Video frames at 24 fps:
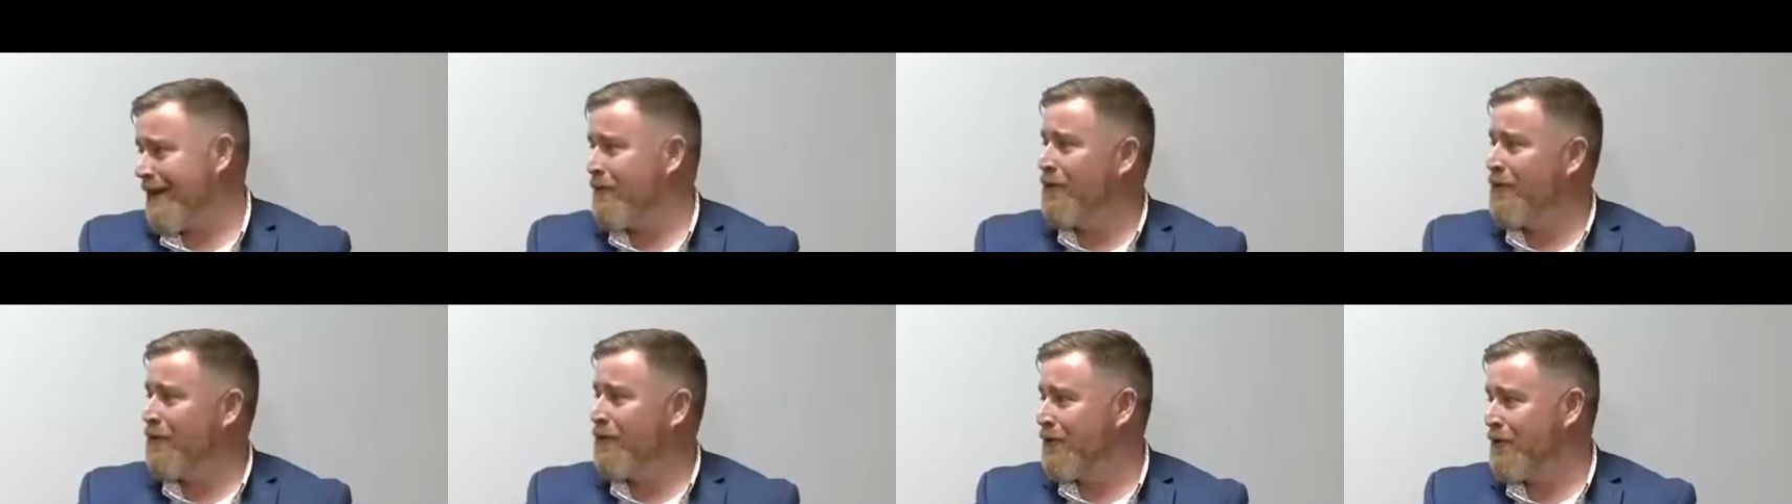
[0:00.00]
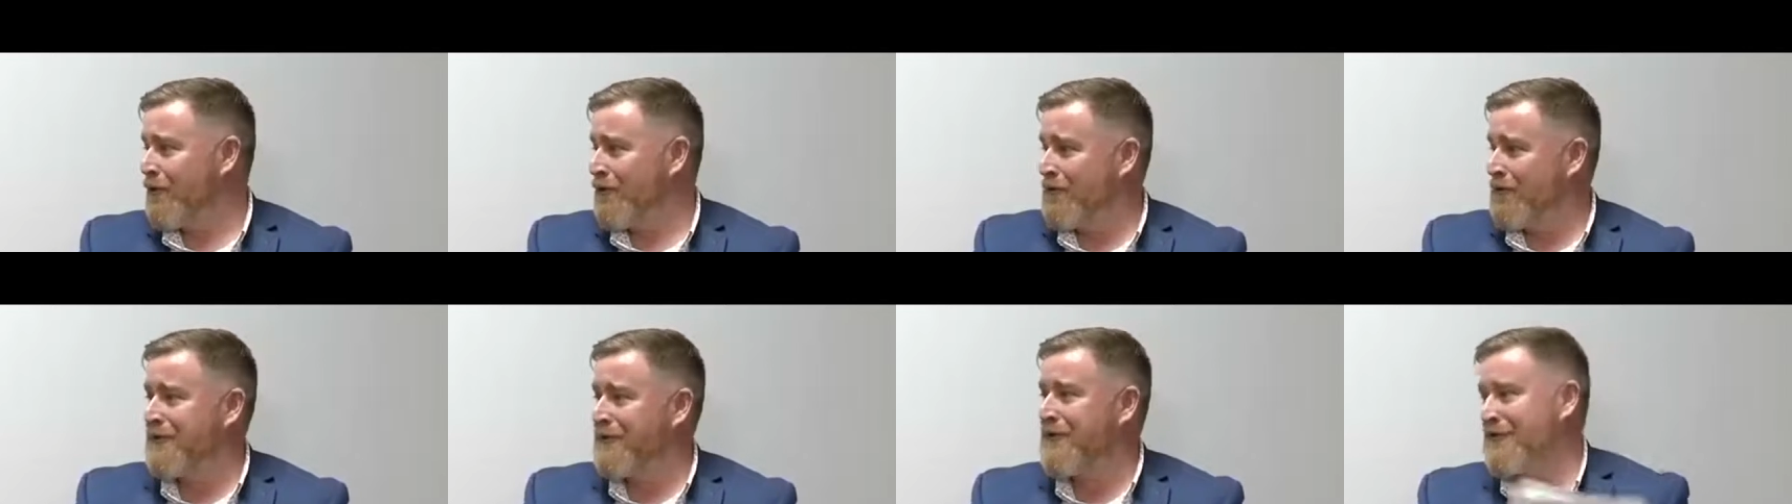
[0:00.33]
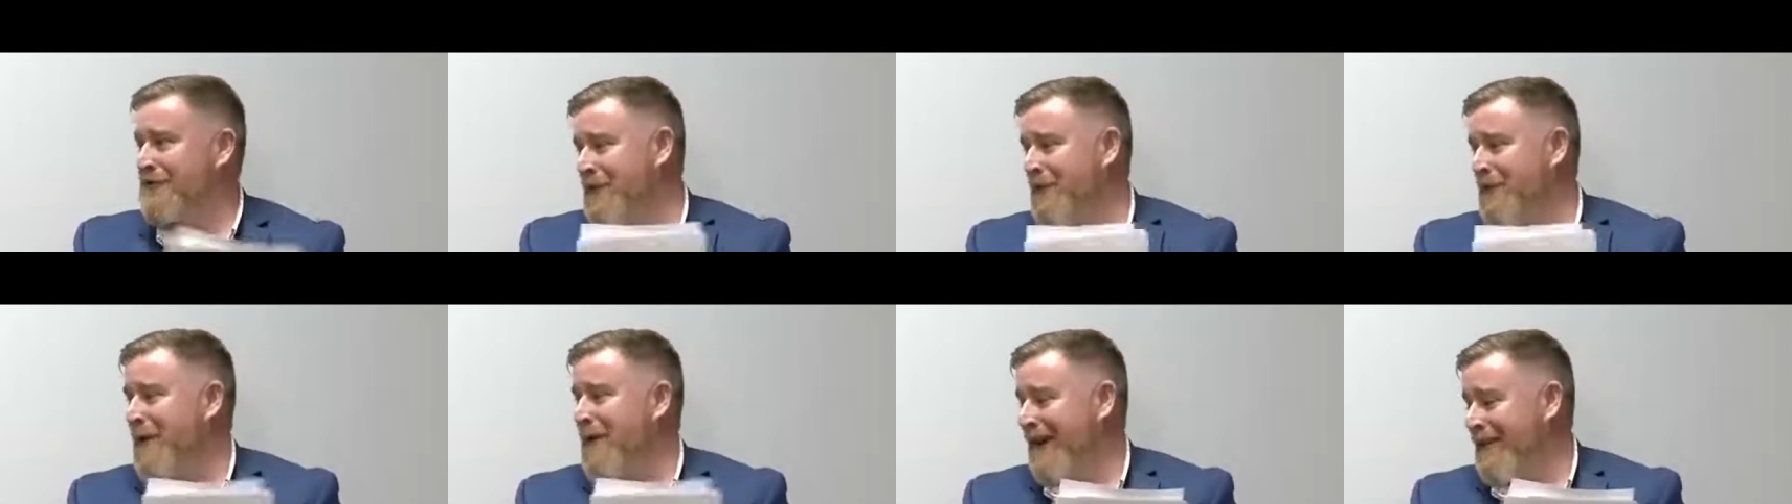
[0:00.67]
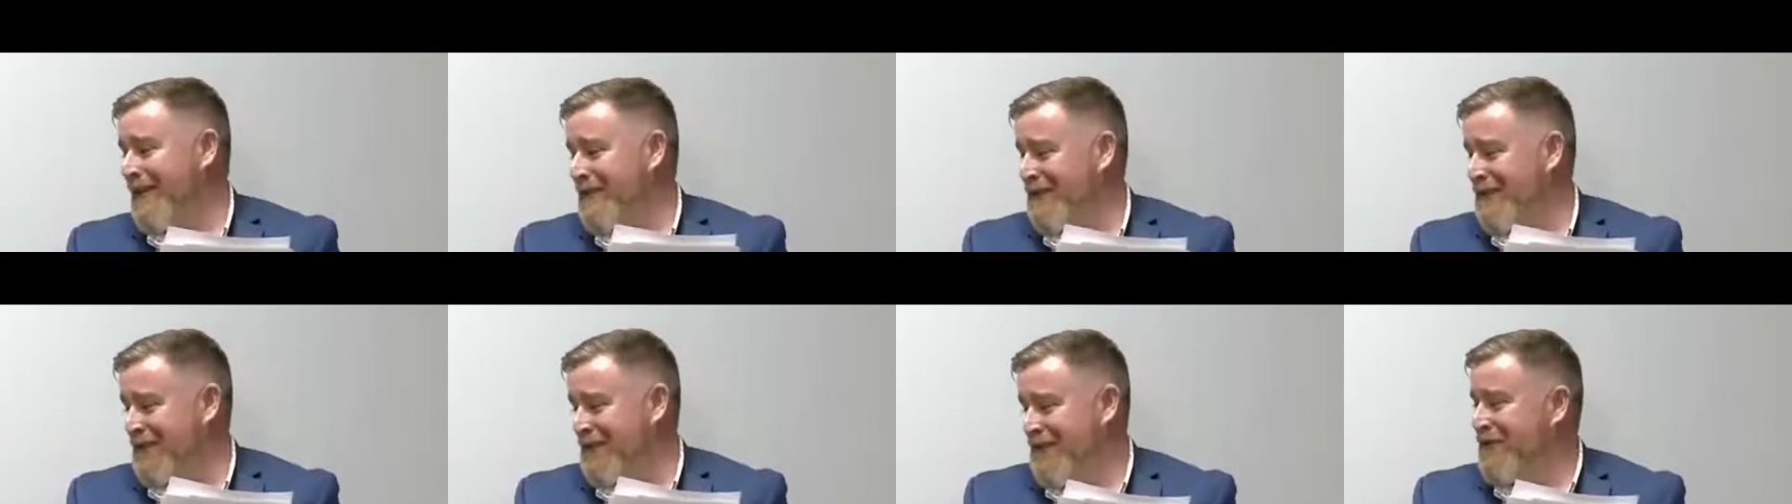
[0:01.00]
in one country but doesn't go back
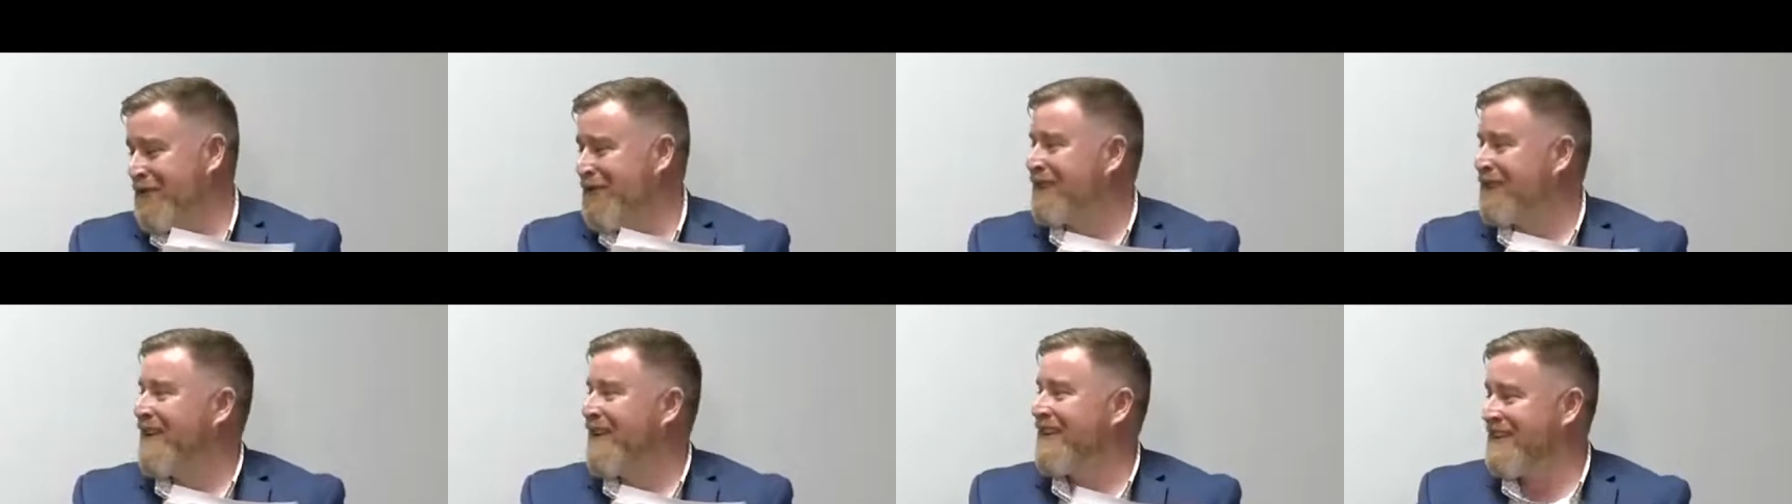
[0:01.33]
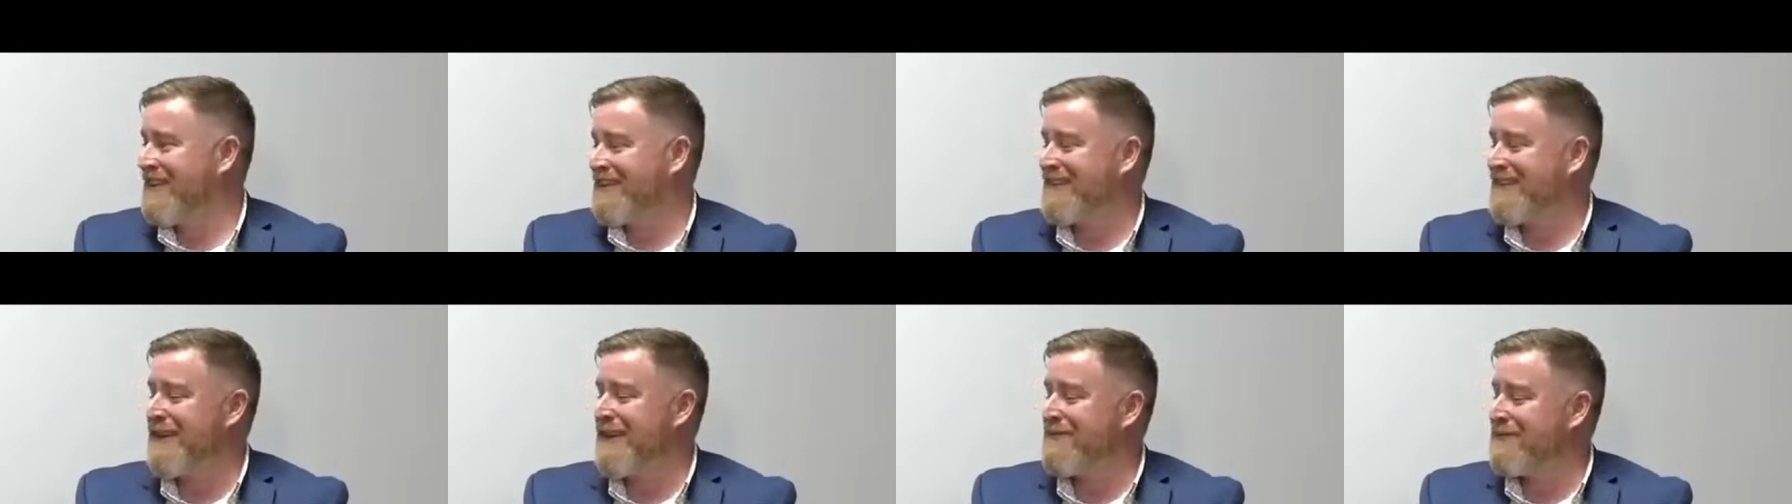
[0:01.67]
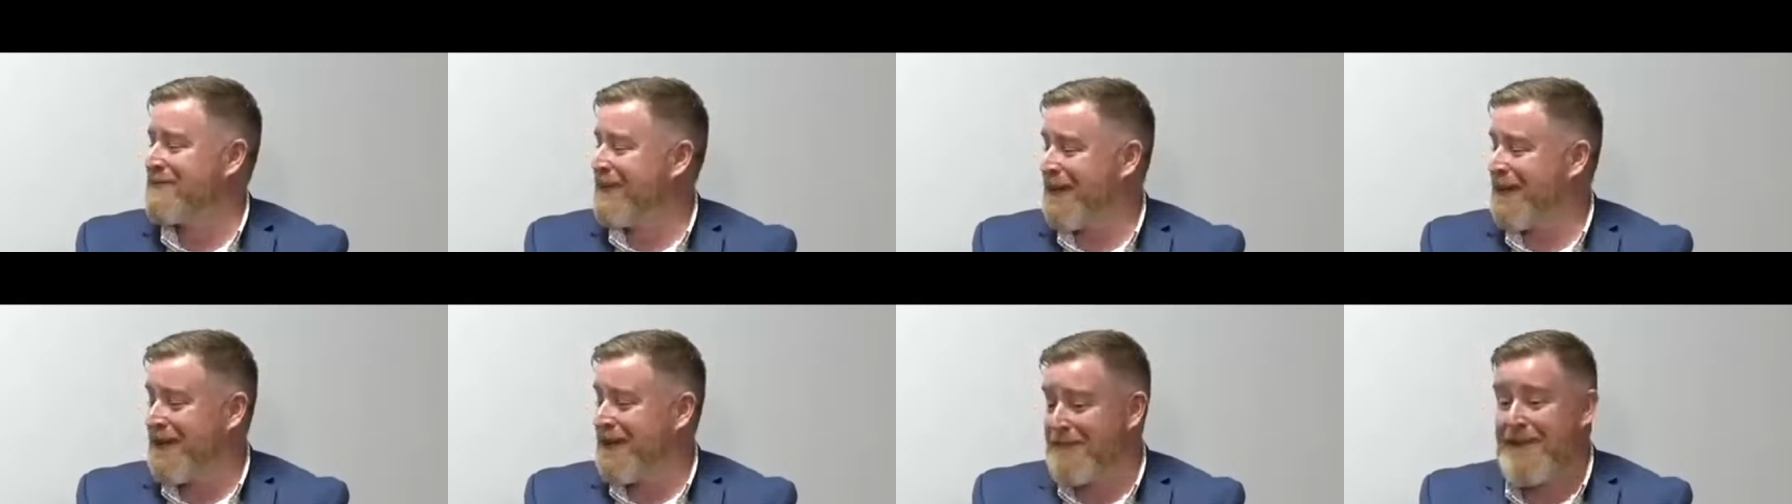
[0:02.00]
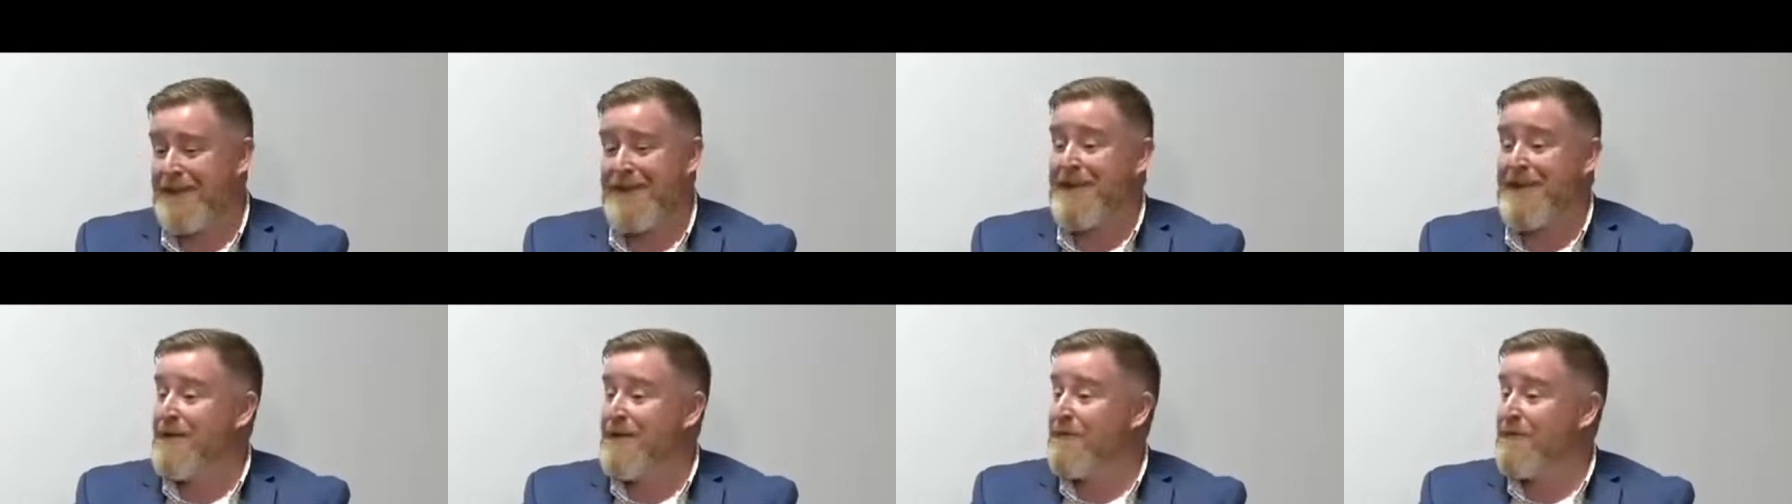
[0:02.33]
to the other country at the same time.